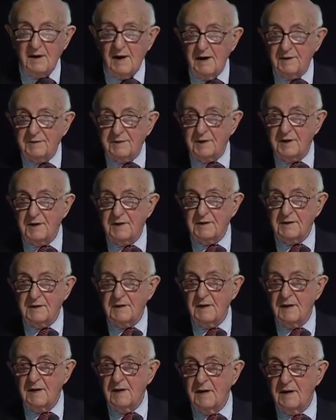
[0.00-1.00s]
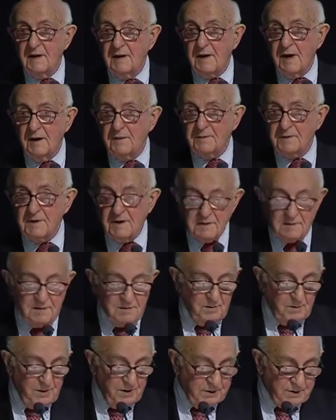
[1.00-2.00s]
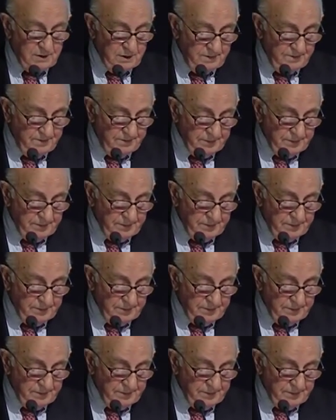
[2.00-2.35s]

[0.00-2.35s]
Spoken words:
countries around the world.